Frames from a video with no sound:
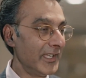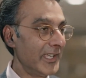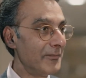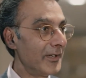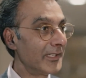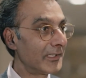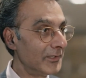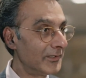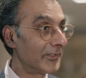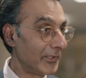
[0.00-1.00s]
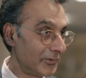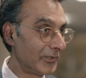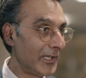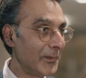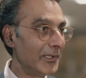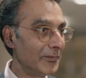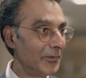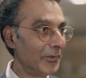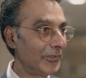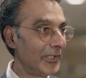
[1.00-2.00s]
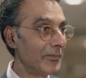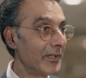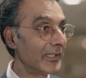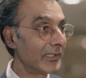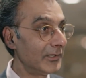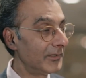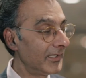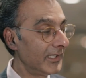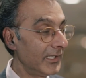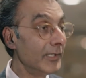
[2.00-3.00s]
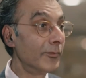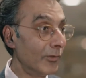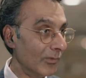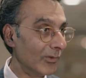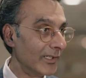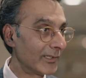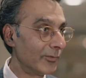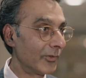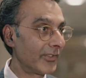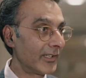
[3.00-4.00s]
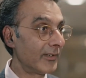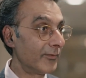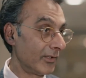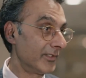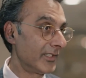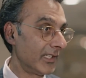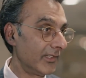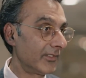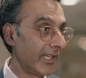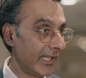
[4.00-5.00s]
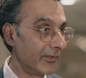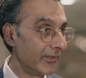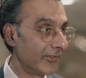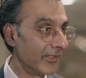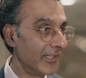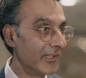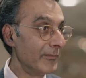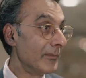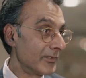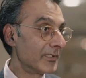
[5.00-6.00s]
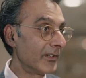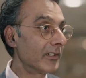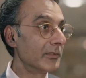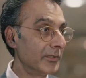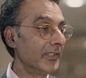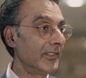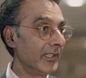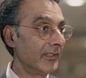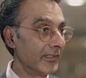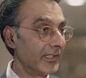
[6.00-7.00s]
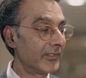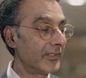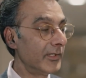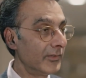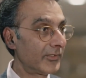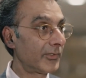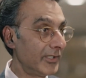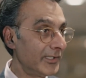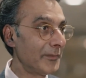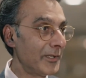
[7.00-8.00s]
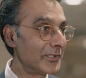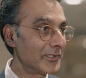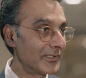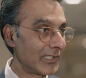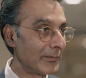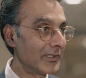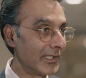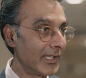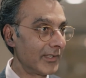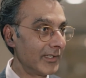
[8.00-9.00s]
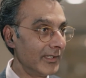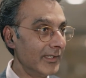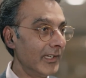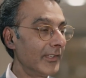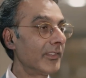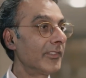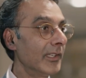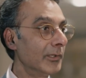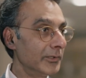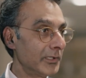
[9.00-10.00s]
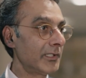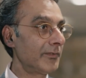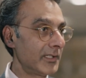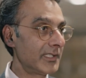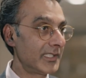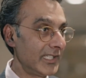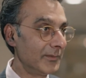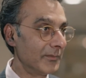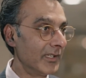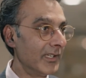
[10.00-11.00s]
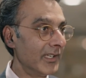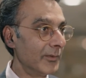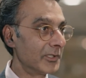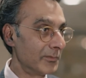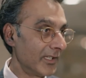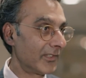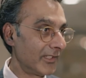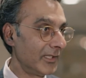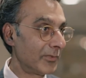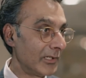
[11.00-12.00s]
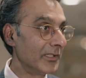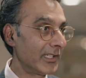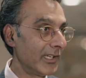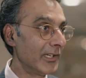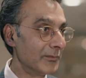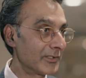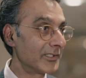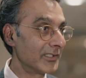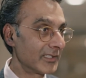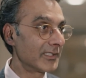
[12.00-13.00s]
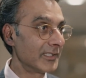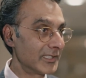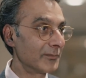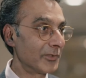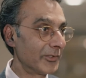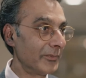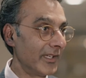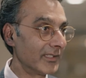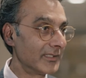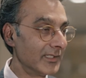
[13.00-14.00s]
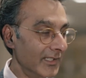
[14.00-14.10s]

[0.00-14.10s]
It might include the social care workforce. It might include the informal workforce that are volunteers, carers, members of our community. And it's those three dimensions coming together as a single unified team which makes the primary care home such an exciting prospect.